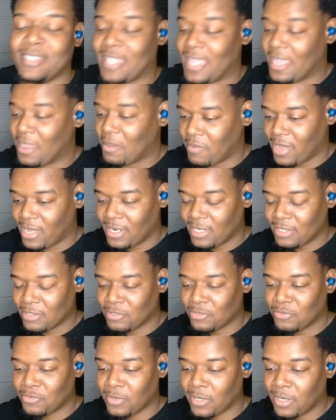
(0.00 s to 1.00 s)
Damn, man. This
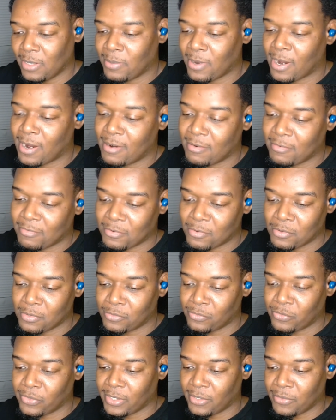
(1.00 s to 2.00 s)
was really powerful.
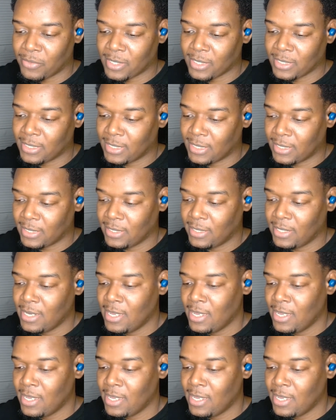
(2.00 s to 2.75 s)
Really well done.